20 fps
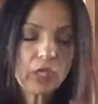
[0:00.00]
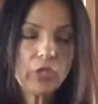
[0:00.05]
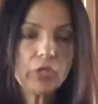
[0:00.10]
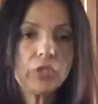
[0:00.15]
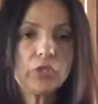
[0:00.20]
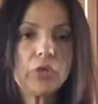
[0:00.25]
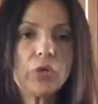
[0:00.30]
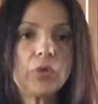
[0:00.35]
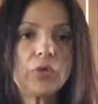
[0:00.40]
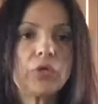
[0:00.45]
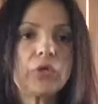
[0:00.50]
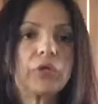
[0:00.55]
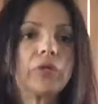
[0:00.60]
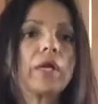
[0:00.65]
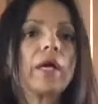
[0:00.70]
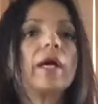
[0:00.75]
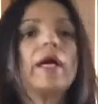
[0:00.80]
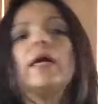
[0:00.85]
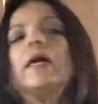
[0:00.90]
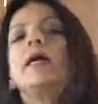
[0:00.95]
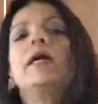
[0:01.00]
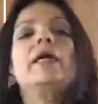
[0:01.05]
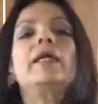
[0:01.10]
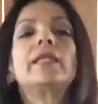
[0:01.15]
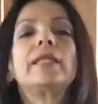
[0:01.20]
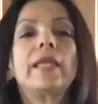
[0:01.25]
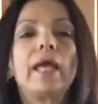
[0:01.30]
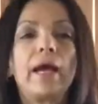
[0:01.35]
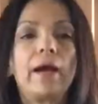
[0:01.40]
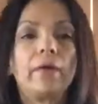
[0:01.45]
yogurt.
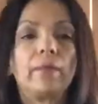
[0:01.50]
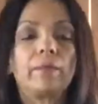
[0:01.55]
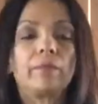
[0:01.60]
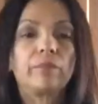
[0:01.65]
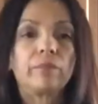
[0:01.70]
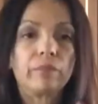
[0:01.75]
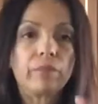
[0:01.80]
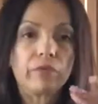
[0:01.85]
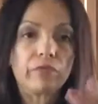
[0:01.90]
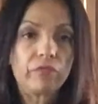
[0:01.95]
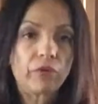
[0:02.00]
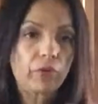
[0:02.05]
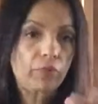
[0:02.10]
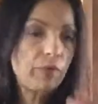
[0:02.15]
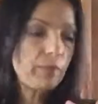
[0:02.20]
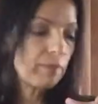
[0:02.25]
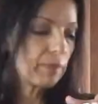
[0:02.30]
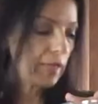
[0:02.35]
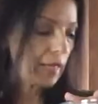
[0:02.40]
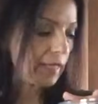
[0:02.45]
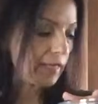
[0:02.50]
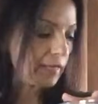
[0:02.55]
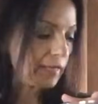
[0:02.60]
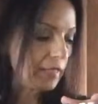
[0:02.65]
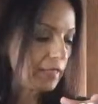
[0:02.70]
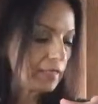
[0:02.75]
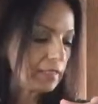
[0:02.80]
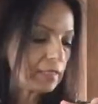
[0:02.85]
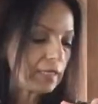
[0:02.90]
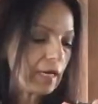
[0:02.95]
Now, before we blend
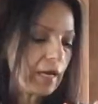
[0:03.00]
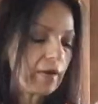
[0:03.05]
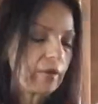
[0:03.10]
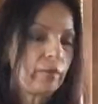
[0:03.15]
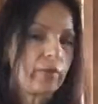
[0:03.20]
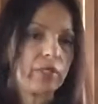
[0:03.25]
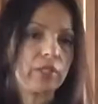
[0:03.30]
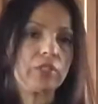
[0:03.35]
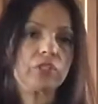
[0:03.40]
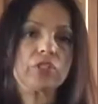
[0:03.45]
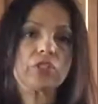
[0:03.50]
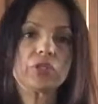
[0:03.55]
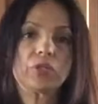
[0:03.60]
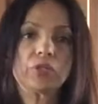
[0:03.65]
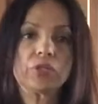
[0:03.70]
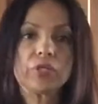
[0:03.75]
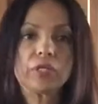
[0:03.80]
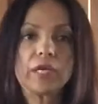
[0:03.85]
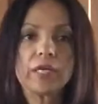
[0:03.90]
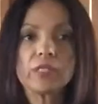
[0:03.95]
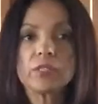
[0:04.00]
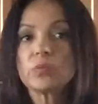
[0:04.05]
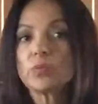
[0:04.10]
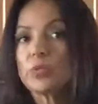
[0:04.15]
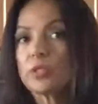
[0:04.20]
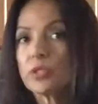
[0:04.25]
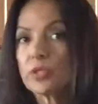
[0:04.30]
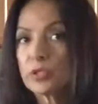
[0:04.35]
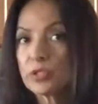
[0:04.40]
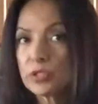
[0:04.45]
this, I want to show you guys
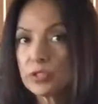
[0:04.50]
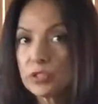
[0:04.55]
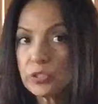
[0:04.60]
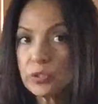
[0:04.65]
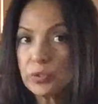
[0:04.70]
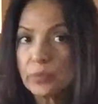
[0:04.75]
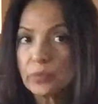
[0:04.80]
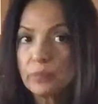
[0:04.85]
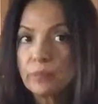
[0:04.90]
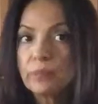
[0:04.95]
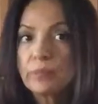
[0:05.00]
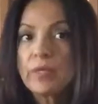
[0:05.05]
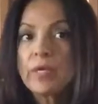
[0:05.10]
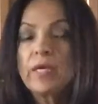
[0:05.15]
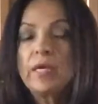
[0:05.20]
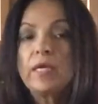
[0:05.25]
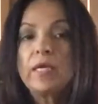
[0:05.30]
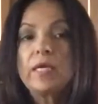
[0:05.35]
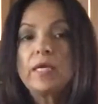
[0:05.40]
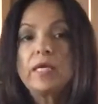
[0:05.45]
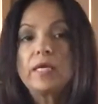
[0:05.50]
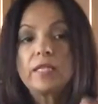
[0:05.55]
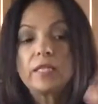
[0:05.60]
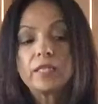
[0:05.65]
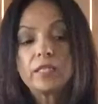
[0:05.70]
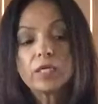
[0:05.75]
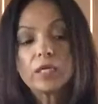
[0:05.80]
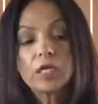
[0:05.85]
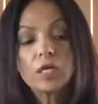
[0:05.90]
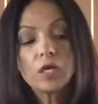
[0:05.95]
what you could do.
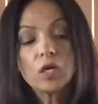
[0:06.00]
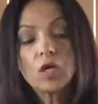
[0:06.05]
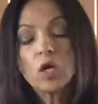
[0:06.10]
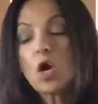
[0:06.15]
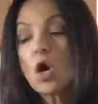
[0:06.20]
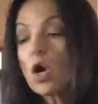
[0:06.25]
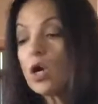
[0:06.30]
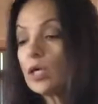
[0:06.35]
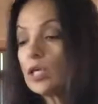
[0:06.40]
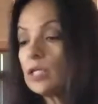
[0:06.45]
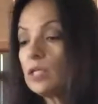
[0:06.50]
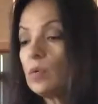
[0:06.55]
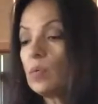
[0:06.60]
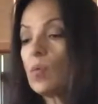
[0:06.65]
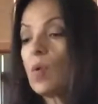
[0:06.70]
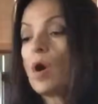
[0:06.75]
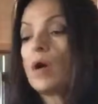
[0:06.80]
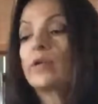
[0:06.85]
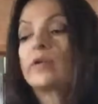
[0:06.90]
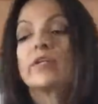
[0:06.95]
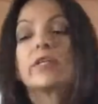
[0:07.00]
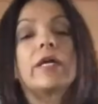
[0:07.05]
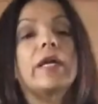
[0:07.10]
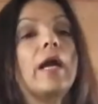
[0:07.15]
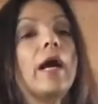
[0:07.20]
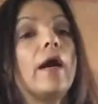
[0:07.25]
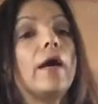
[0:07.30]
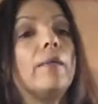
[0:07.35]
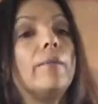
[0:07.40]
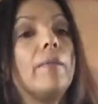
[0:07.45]
The coconut water that
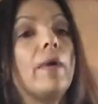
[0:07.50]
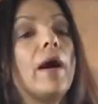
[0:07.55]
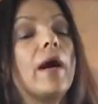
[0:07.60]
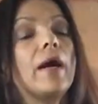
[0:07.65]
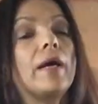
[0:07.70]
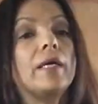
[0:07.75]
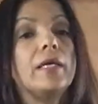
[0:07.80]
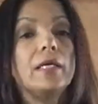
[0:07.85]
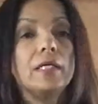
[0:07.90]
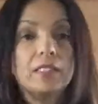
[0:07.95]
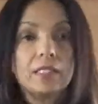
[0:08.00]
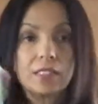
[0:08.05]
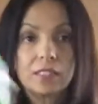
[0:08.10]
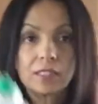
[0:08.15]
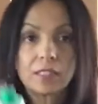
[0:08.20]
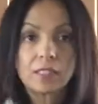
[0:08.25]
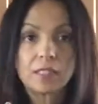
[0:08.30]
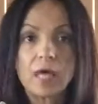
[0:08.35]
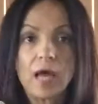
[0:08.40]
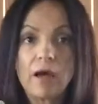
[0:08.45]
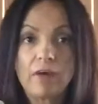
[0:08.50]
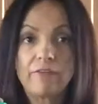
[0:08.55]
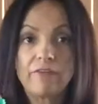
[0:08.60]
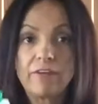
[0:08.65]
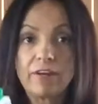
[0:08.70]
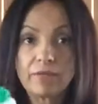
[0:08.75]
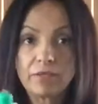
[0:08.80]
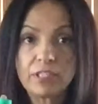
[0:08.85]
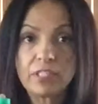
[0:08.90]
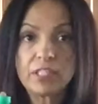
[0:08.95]
I buy is
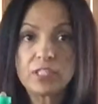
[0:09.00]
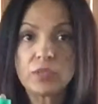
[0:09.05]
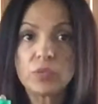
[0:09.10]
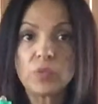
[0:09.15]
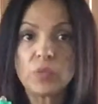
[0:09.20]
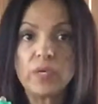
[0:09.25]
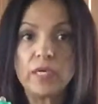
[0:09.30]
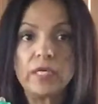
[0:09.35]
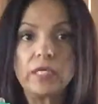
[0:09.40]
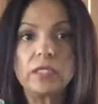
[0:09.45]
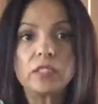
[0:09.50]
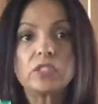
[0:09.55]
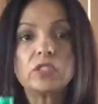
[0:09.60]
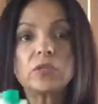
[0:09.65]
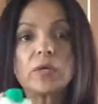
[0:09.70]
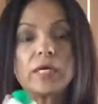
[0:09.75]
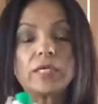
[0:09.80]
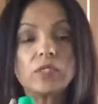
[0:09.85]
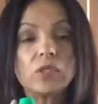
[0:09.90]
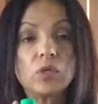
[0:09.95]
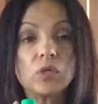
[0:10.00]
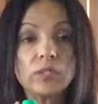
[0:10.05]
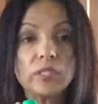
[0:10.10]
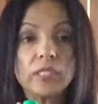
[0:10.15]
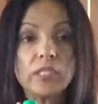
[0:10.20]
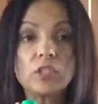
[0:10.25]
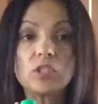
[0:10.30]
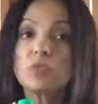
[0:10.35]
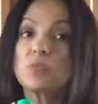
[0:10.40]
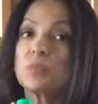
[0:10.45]
very sweet, so I don't
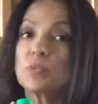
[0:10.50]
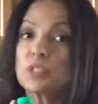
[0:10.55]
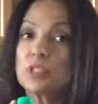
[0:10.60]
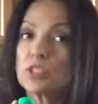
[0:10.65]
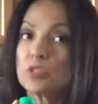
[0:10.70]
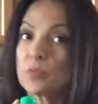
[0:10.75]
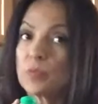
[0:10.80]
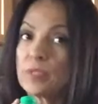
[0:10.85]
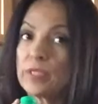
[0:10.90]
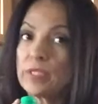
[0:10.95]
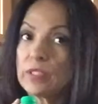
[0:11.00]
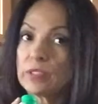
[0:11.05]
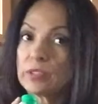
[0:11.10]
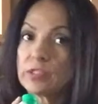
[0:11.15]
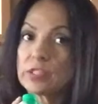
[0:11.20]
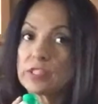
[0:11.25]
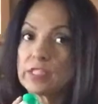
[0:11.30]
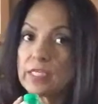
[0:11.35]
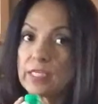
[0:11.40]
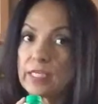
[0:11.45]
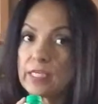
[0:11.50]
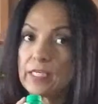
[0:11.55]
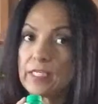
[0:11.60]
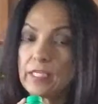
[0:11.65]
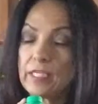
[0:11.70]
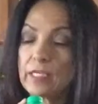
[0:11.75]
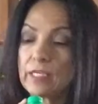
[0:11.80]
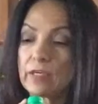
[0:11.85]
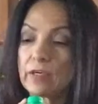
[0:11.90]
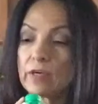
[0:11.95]
need to put sweeteners in
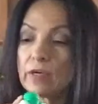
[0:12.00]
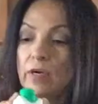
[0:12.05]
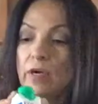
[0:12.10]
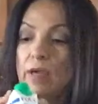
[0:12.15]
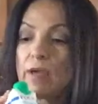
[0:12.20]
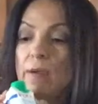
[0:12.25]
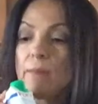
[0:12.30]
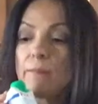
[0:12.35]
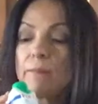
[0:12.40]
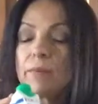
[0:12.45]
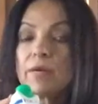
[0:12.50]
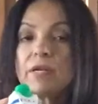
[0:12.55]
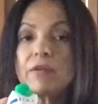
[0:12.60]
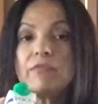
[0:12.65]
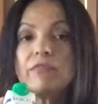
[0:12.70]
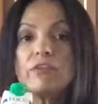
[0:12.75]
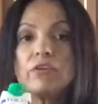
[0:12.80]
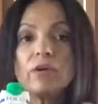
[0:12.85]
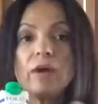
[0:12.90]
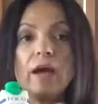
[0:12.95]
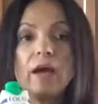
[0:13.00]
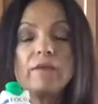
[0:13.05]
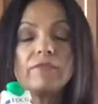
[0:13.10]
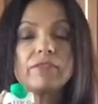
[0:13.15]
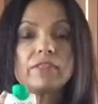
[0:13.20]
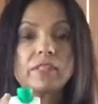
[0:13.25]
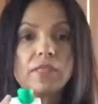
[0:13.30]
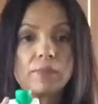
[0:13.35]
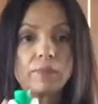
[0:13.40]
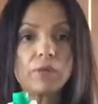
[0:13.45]
here. But if you have
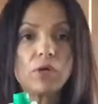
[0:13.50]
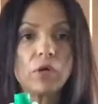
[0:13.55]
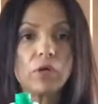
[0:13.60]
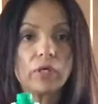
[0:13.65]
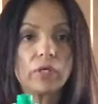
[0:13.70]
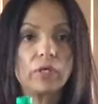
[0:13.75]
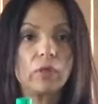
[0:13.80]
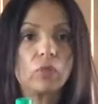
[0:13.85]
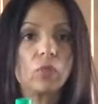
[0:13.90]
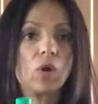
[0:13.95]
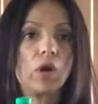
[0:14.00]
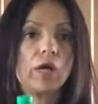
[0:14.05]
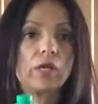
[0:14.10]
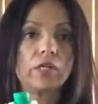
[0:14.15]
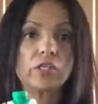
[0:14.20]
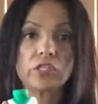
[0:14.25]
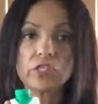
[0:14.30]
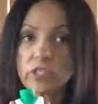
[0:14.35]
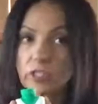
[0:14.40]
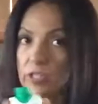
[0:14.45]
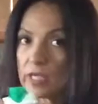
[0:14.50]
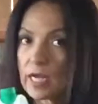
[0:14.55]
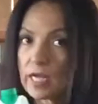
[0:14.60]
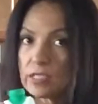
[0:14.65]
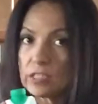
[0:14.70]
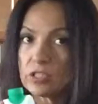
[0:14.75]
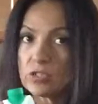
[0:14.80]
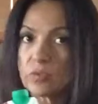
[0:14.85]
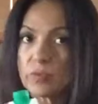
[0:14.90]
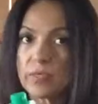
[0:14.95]
some coconut waters are not
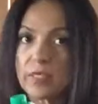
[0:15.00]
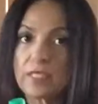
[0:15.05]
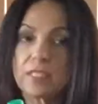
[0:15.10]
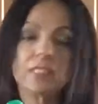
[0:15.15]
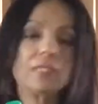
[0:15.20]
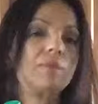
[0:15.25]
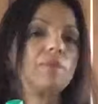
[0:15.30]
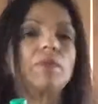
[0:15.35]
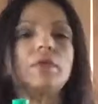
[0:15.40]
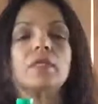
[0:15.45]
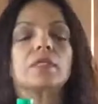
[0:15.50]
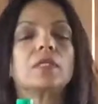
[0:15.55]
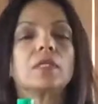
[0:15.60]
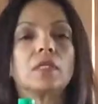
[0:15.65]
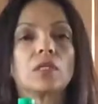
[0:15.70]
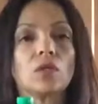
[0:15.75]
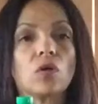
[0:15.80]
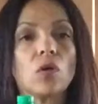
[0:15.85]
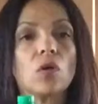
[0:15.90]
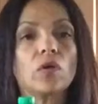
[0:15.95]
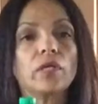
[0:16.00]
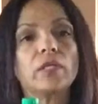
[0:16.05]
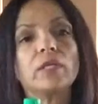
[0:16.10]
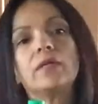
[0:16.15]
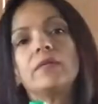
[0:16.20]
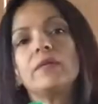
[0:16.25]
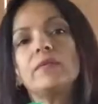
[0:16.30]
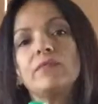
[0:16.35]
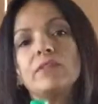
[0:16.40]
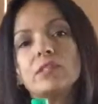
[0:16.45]
sweet, it depends on the
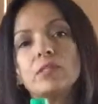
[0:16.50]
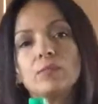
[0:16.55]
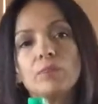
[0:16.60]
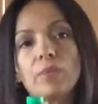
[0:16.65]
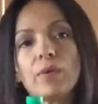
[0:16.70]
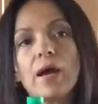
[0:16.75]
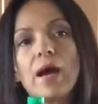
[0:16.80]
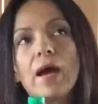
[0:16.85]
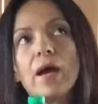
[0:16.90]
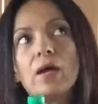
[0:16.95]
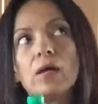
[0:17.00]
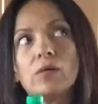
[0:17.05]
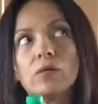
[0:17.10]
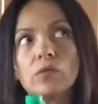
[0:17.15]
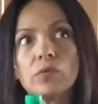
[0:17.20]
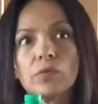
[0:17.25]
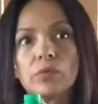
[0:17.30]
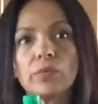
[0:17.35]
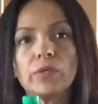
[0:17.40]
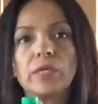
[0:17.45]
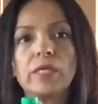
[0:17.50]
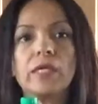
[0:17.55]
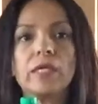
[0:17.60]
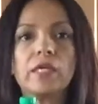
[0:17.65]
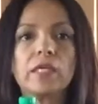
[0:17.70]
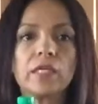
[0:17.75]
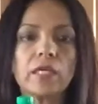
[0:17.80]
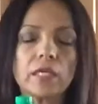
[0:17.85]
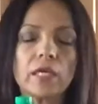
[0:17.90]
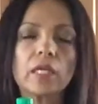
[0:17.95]
coconut, if it's brown,
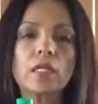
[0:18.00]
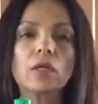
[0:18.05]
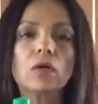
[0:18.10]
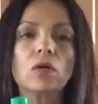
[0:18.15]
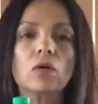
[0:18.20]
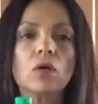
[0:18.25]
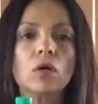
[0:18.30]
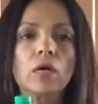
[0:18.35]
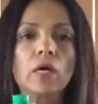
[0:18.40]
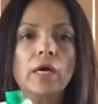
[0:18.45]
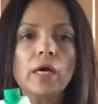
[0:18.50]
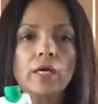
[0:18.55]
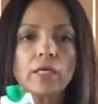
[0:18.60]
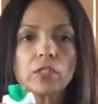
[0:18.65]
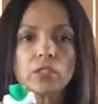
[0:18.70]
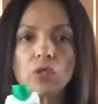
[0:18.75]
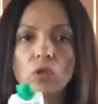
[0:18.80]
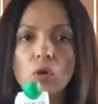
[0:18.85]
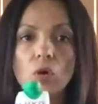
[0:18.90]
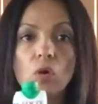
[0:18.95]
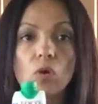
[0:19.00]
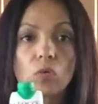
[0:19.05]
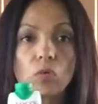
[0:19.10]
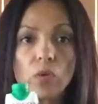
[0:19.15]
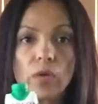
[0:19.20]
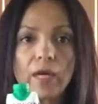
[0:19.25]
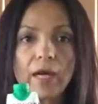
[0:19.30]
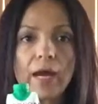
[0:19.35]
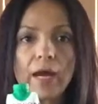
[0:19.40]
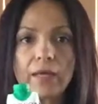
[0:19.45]
green, yellow, so, or
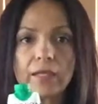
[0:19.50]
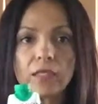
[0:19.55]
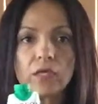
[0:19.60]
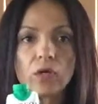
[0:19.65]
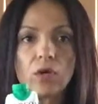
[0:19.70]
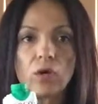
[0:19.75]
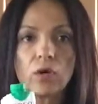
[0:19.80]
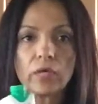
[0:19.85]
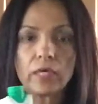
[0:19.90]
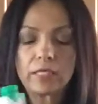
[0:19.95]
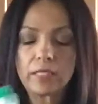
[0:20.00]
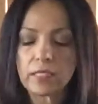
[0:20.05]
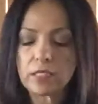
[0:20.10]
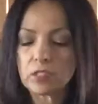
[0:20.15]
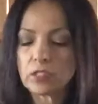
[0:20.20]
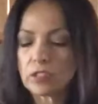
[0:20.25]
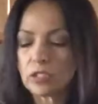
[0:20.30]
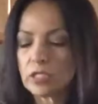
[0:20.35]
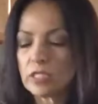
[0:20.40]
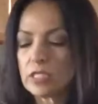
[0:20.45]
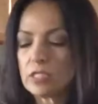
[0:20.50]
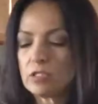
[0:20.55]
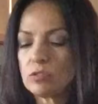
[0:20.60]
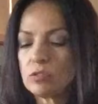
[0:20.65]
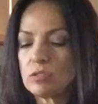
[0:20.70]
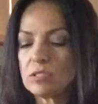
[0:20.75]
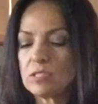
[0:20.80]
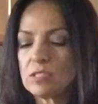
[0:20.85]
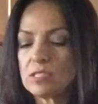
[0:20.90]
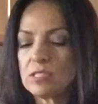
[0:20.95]
what kind of coconut. So this
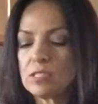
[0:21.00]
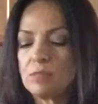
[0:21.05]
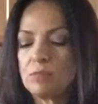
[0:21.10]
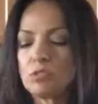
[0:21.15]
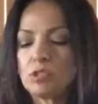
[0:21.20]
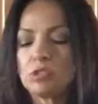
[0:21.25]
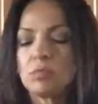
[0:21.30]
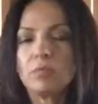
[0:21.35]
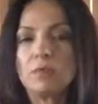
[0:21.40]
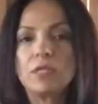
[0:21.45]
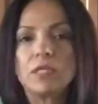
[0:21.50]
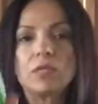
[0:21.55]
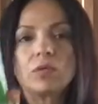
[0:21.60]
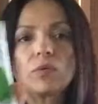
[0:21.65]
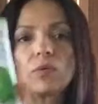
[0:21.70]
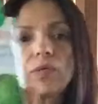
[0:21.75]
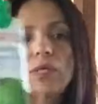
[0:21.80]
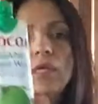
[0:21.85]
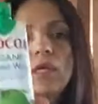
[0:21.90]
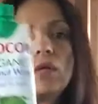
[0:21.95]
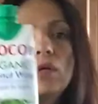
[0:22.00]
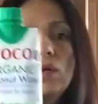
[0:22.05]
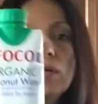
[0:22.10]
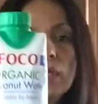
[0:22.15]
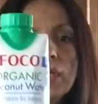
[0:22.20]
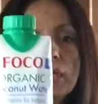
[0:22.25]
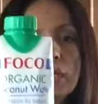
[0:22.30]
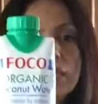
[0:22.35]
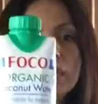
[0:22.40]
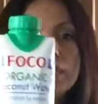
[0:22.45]
seems to be the green
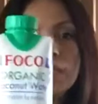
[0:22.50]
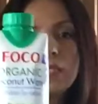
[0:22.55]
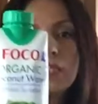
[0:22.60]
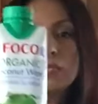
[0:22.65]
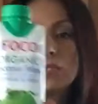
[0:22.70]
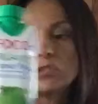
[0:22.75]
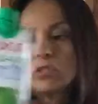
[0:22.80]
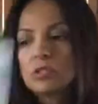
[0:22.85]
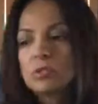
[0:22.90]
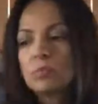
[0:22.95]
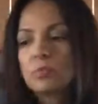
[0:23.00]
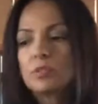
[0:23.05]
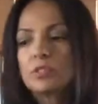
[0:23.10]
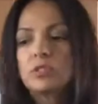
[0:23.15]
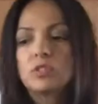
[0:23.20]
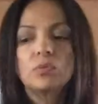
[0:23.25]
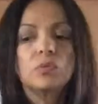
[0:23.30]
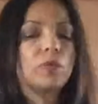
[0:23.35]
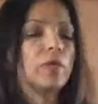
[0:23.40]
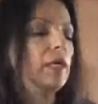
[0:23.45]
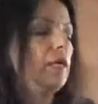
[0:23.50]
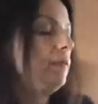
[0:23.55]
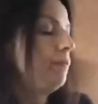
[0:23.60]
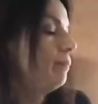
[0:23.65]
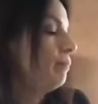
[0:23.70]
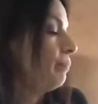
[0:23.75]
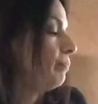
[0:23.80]
coconuts, and they're super sweet.